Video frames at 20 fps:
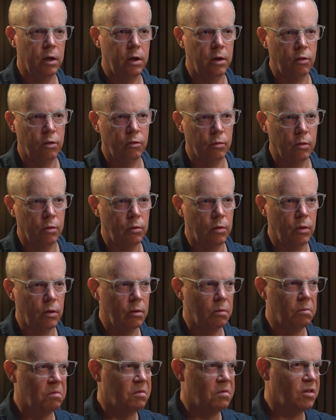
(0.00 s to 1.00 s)
and through
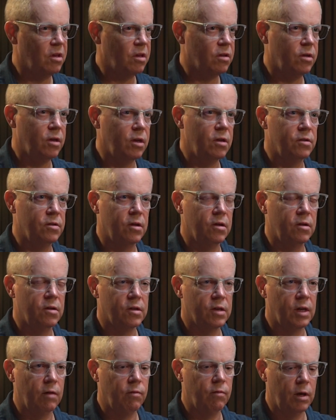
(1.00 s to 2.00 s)
the 60s and
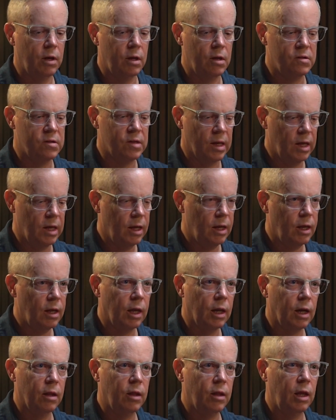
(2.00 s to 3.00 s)
70s.
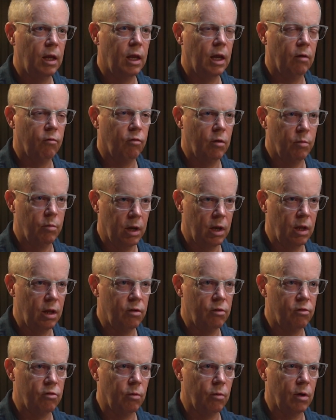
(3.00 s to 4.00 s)
And I think everybody
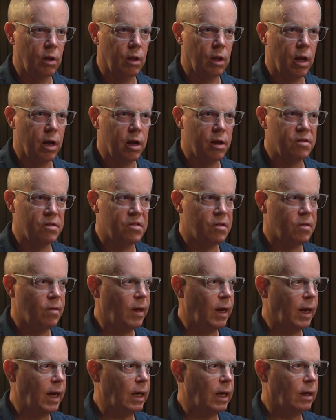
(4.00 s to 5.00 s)
has realized
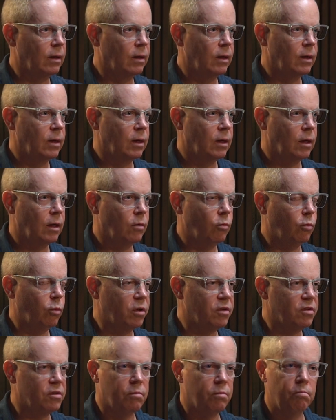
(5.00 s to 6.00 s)
that
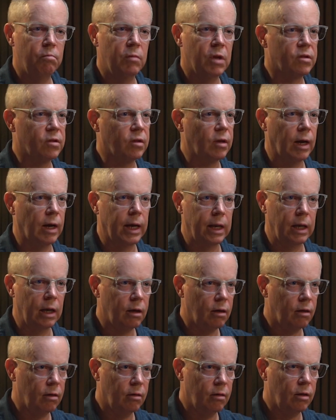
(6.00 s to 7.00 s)
was misguided.